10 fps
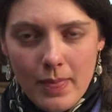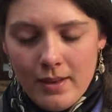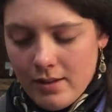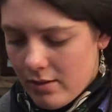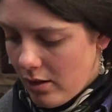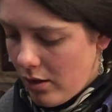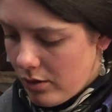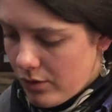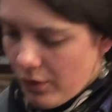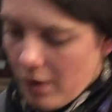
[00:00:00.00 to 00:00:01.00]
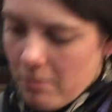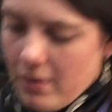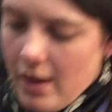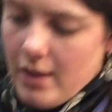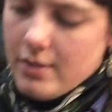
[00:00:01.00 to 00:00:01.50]
and this goes from
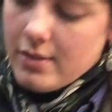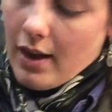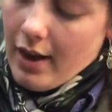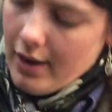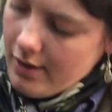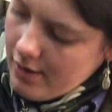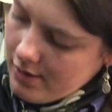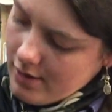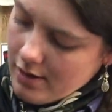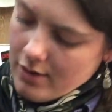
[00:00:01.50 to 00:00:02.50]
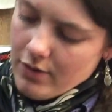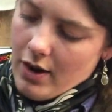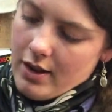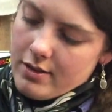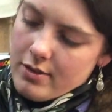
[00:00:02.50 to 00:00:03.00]
the inside of your
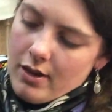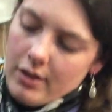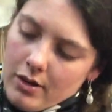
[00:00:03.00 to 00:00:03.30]
headstall.